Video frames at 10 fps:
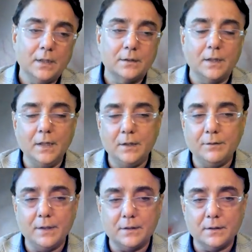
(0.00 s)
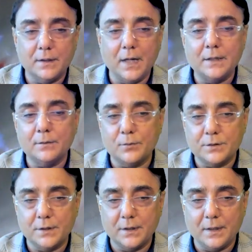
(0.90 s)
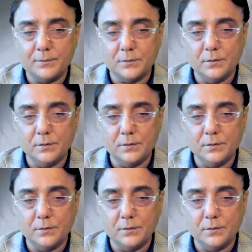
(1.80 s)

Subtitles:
the equator and the posterior capsule.